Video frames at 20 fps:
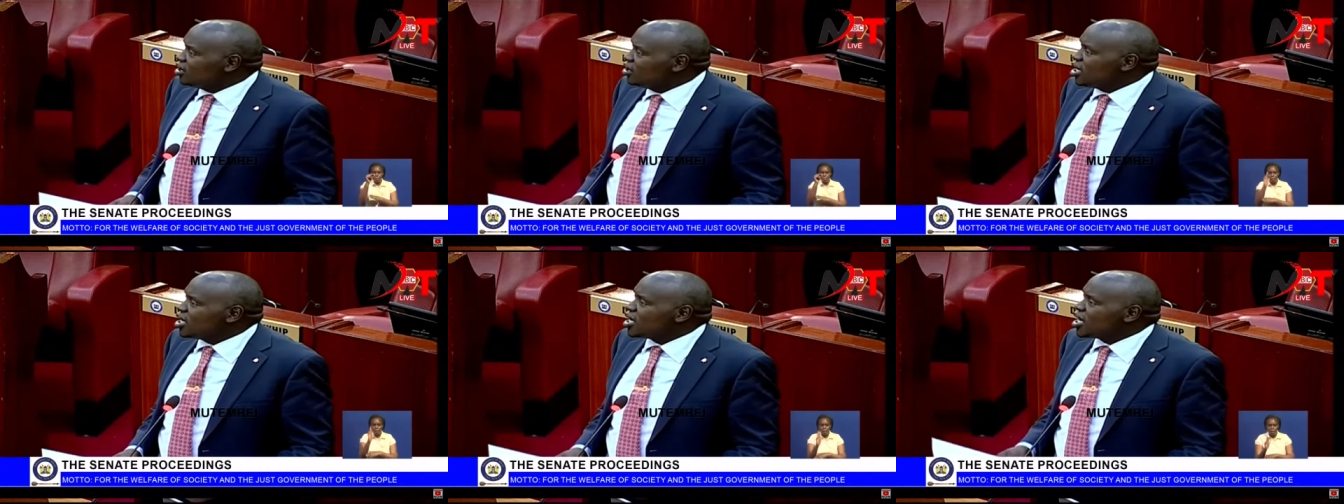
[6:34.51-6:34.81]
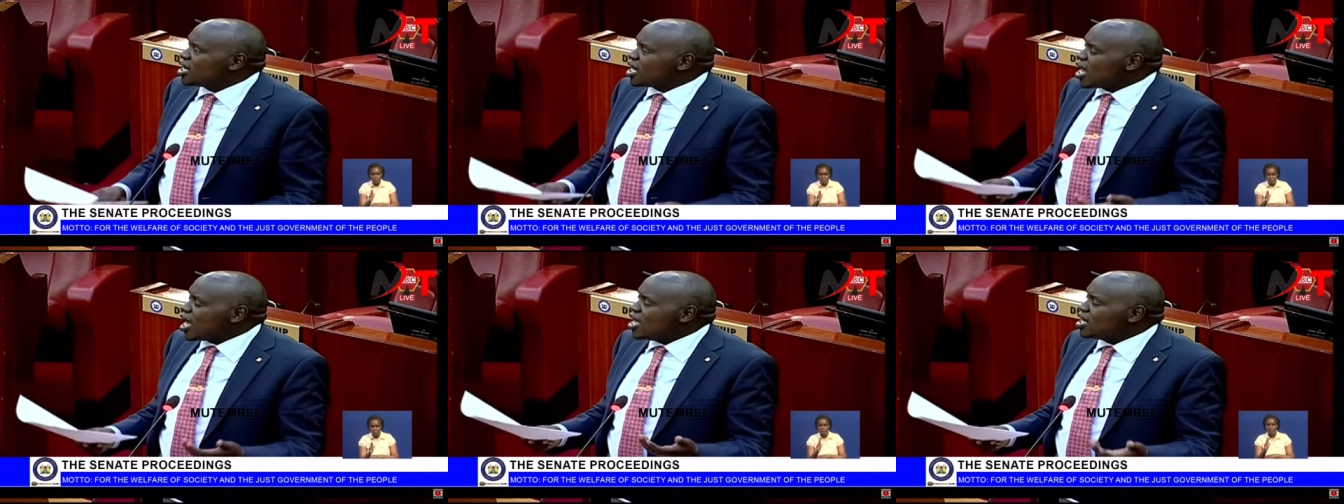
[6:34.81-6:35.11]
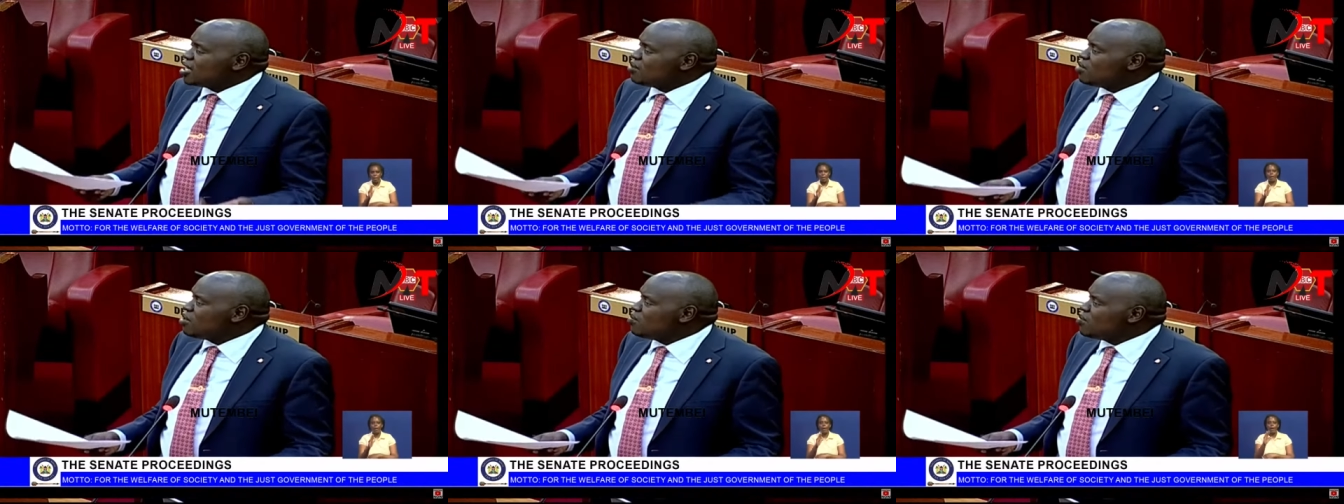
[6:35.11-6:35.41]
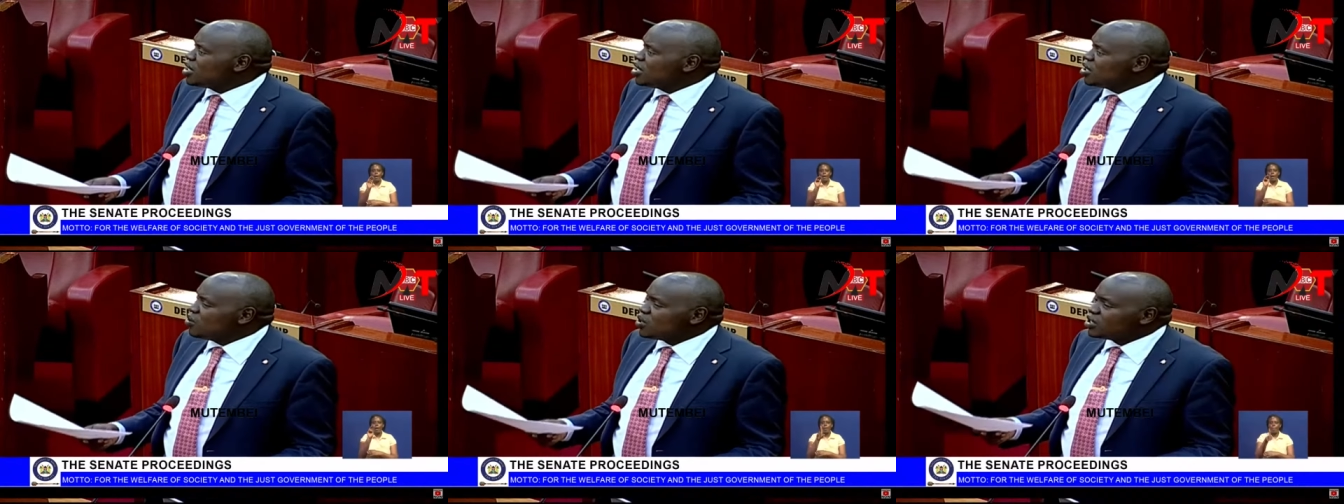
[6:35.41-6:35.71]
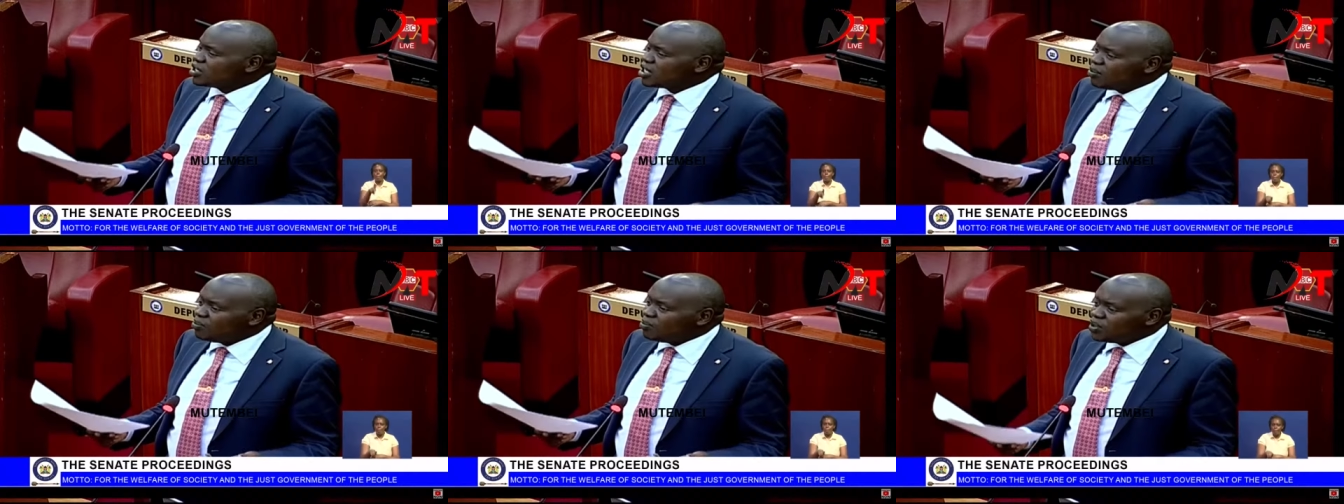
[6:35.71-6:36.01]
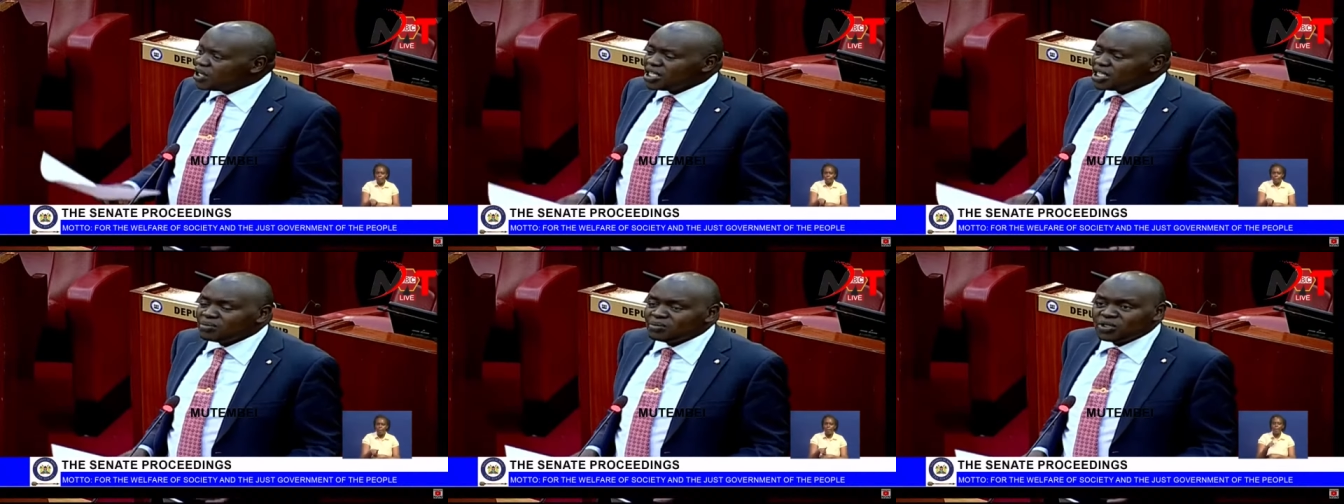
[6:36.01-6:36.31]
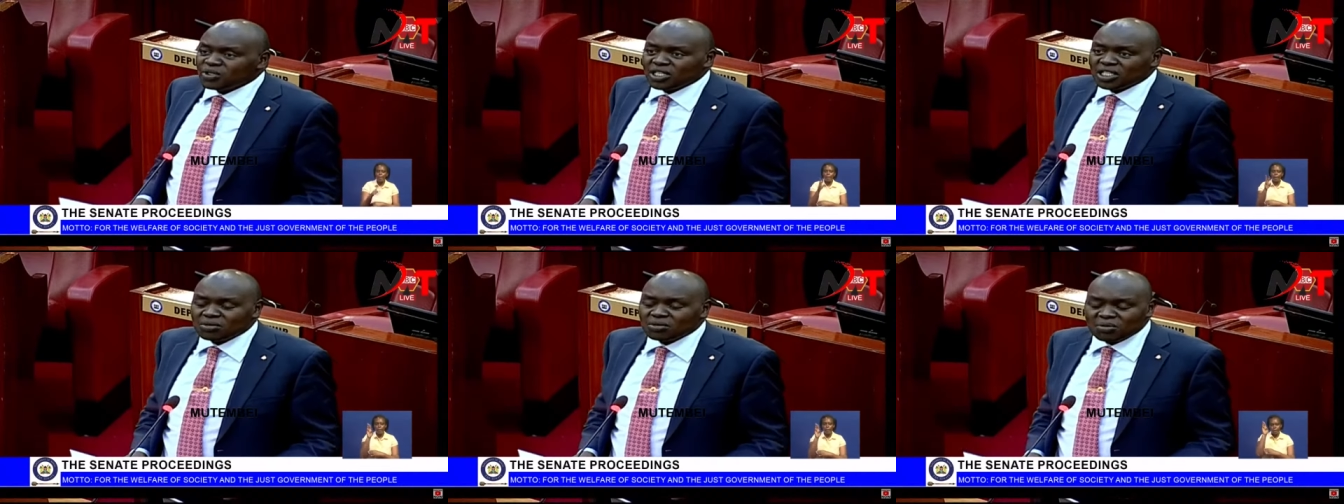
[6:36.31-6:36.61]
They can. I remember there was a PS,
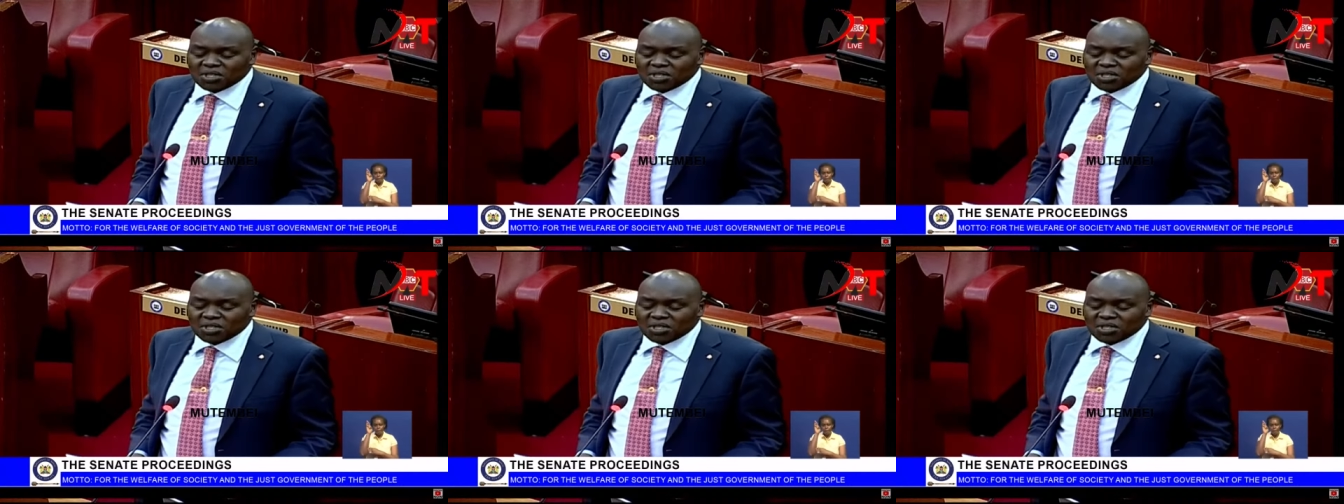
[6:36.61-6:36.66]
Mr.